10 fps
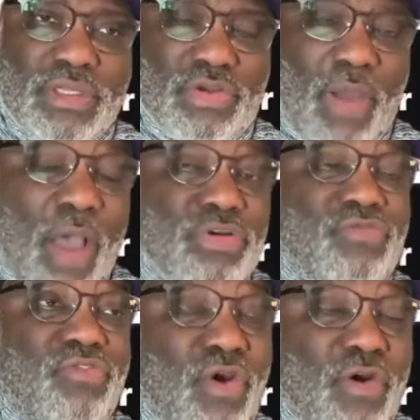So I
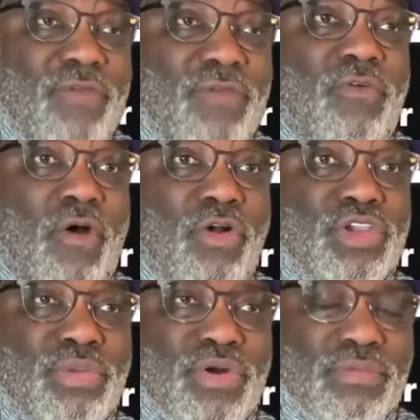was very
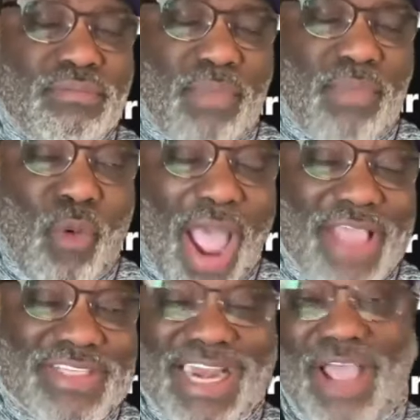vulnerable. My
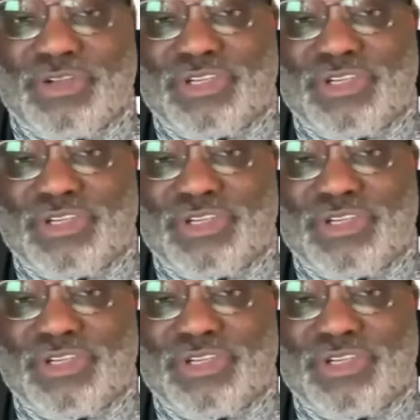wife said I